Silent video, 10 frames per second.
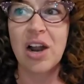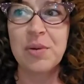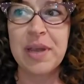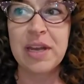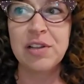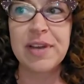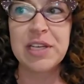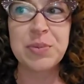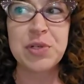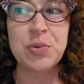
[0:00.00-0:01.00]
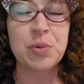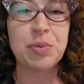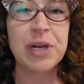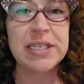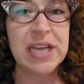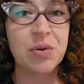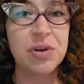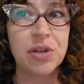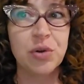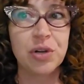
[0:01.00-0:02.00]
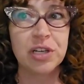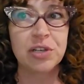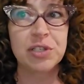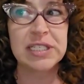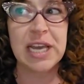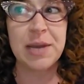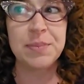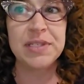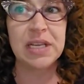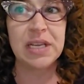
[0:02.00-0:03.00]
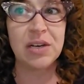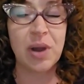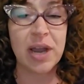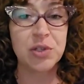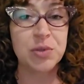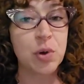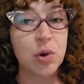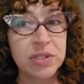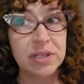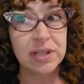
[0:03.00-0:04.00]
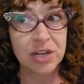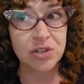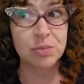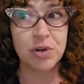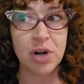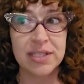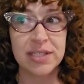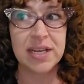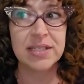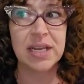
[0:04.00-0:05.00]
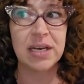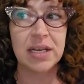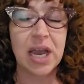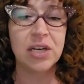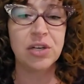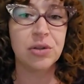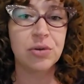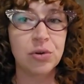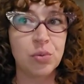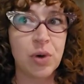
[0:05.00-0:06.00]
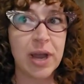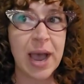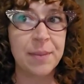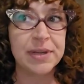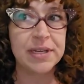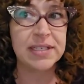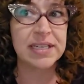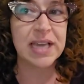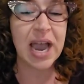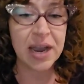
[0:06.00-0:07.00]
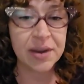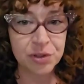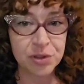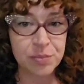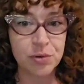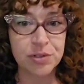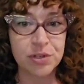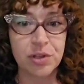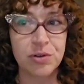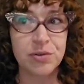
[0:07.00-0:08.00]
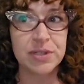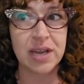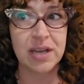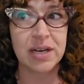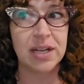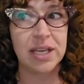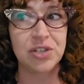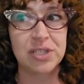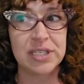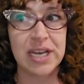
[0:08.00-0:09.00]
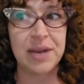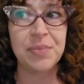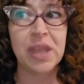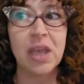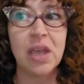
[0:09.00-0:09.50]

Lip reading: Our panel of experts will break down the critical steps in Ohio's post-election process and guide you through what happens after the polls close on Election Day.